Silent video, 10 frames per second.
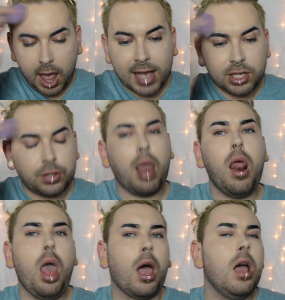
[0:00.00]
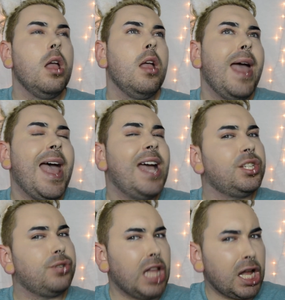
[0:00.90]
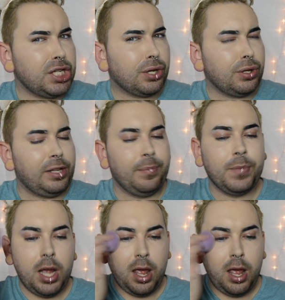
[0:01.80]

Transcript: astrological,